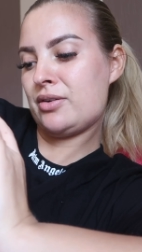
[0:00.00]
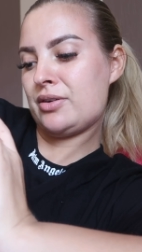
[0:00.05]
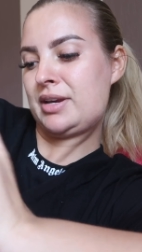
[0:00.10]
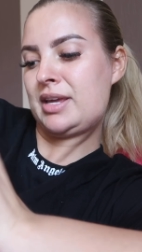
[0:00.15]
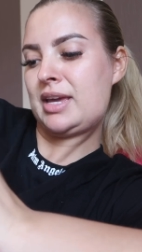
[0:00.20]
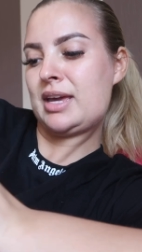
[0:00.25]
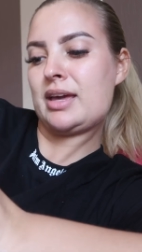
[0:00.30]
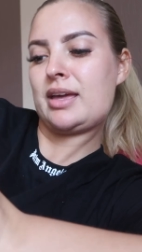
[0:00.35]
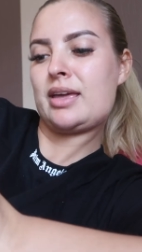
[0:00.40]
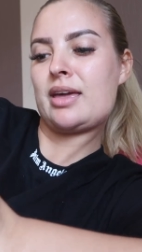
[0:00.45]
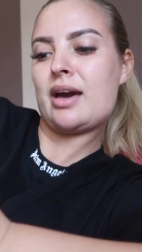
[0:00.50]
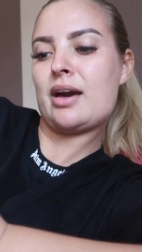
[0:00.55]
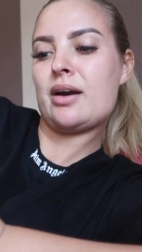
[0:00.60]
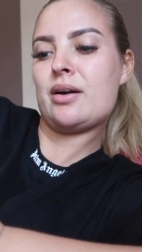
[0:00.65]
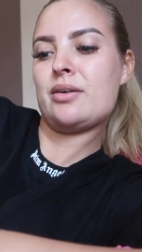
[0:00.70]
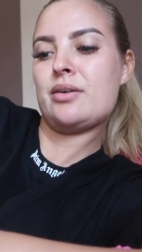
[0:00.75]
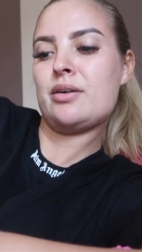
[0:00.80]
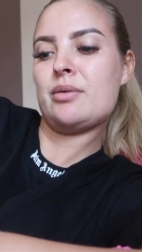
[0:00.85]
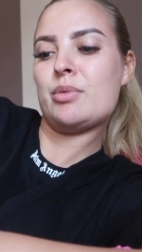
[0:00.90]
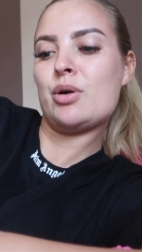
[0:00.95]
on here, yeah.
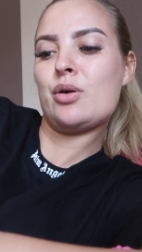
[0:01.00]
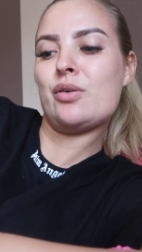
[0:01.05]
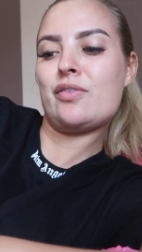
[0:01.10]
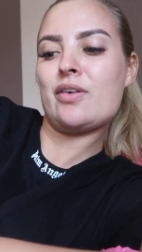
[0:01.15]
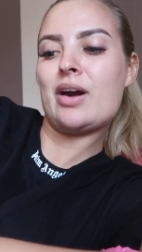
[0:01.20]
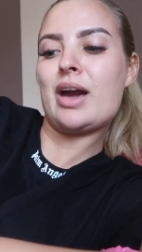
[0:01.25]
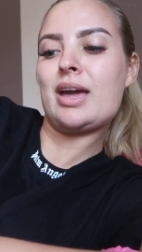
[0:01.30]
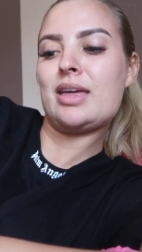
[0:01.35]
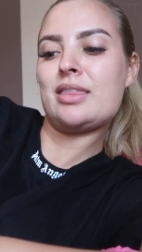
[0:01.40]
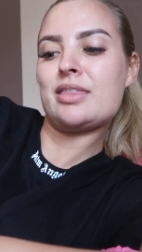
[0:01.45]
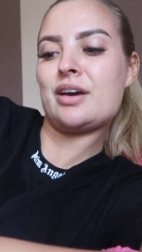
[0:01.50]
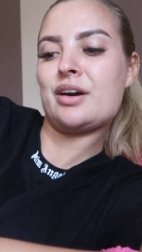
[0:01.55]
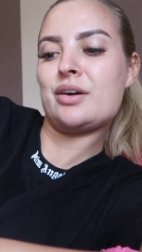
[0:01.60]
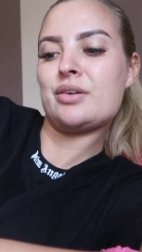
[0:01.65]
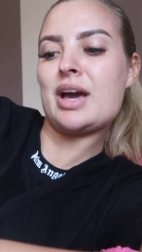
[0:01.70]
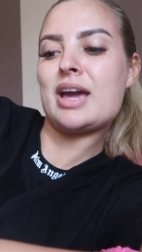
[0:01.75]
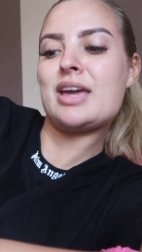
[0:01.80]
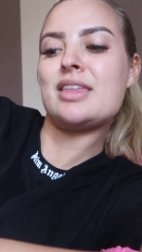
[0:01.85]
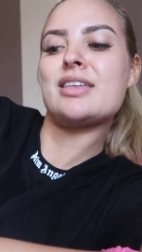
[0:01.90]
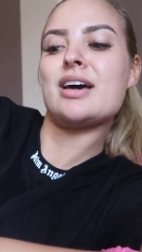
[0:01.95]
I'm over
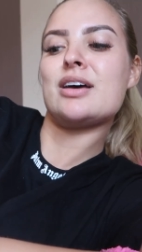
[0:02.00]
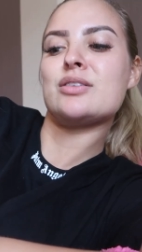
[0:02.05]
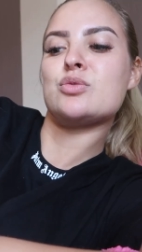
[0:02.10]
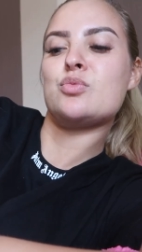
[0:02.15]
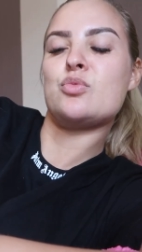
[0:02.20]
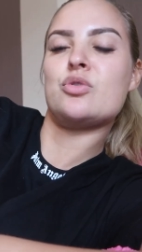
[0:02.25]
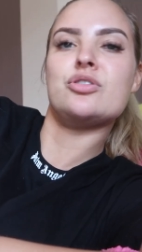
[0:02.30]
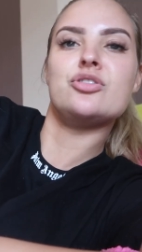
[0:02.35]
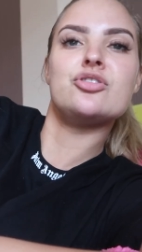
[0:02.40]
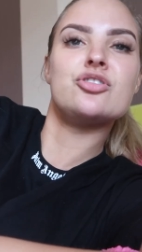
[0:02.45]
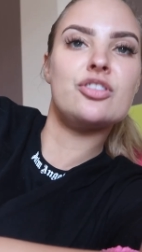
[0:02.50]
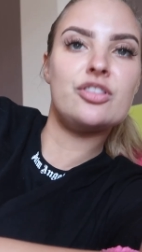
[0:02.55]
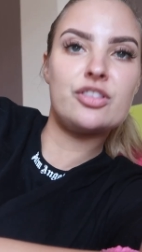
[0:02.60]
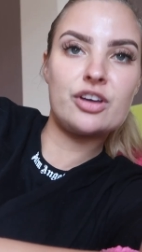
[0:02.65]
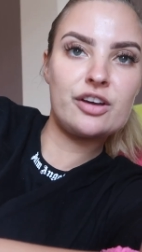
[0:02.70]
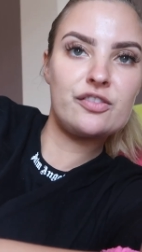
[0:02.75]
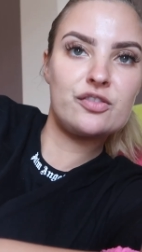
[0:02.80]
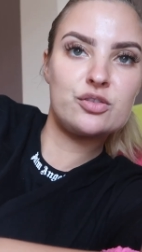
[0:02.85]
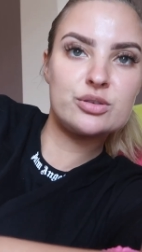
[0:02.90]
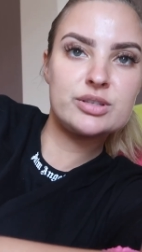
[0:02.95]

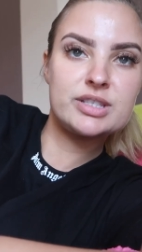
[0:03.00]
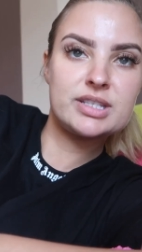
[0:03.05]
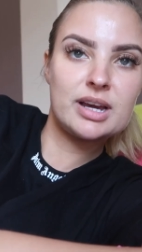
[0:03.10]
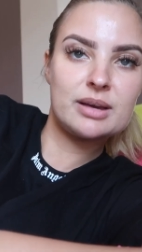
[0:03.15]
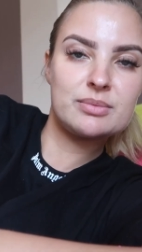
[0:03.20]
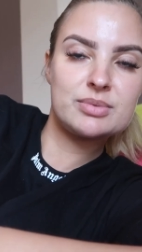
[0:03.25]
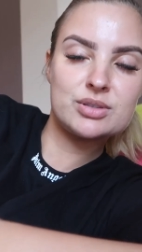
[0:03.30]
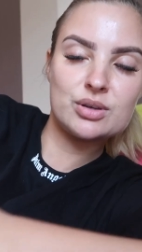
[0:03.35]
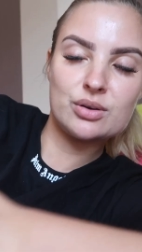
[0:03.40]
8,134 8, steps